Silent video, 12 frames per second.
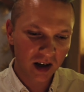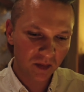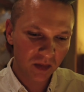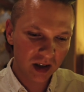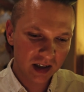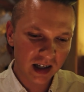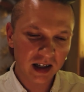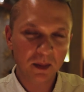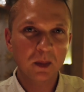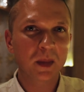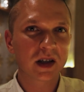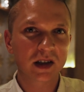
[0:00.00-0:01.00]
It's kind of
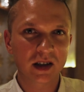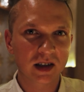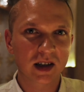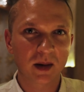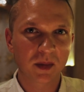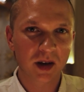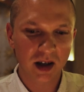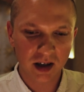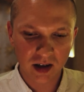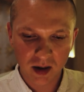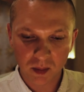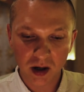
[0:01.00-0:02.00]
missing something,
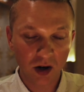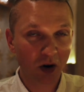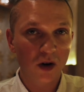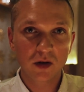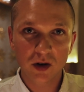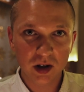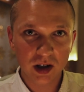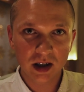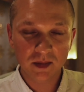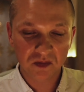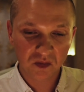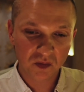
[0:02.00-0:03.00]
but overall,
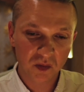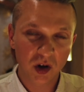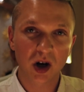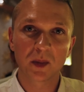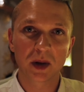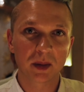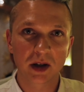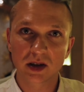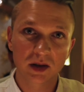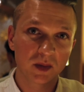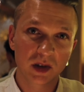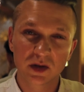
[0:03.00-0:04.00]

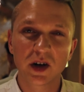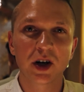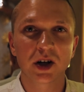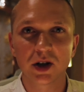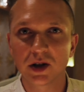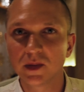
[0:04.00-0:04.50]
compliments. It's very good.